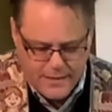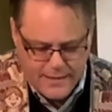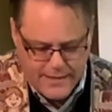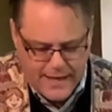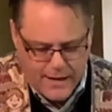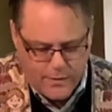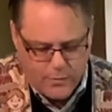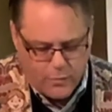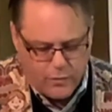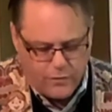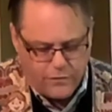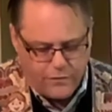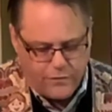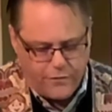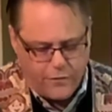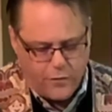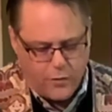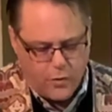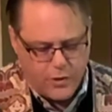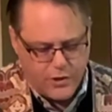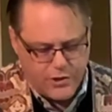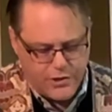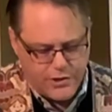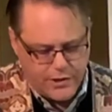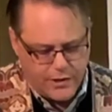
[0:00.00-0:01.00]
that will
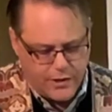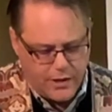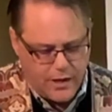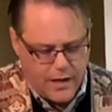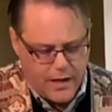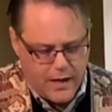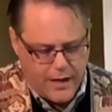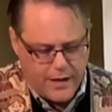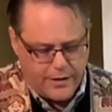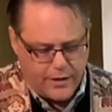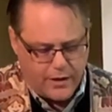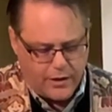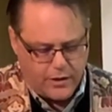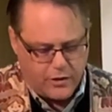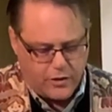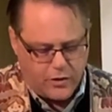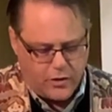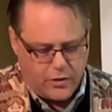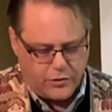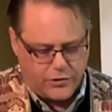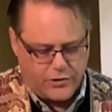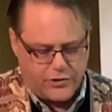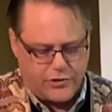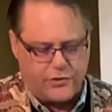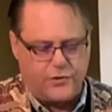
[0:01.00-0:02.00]
force a law in our
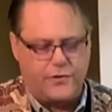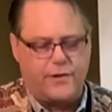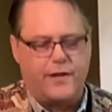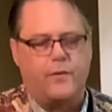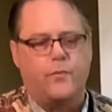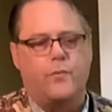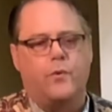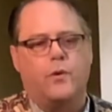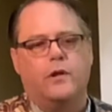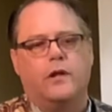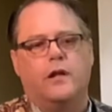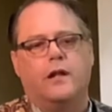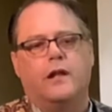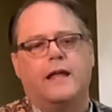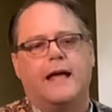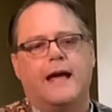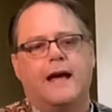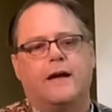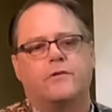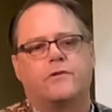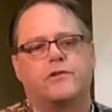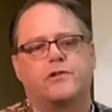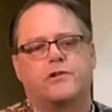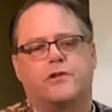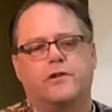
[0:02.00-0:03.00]
culture that will
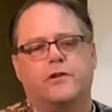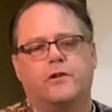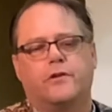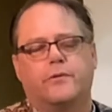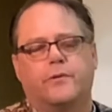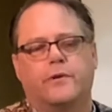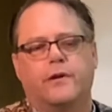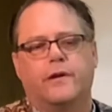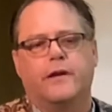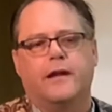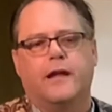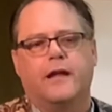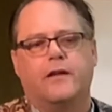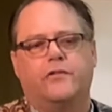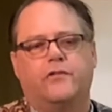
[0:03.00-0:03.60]
allow children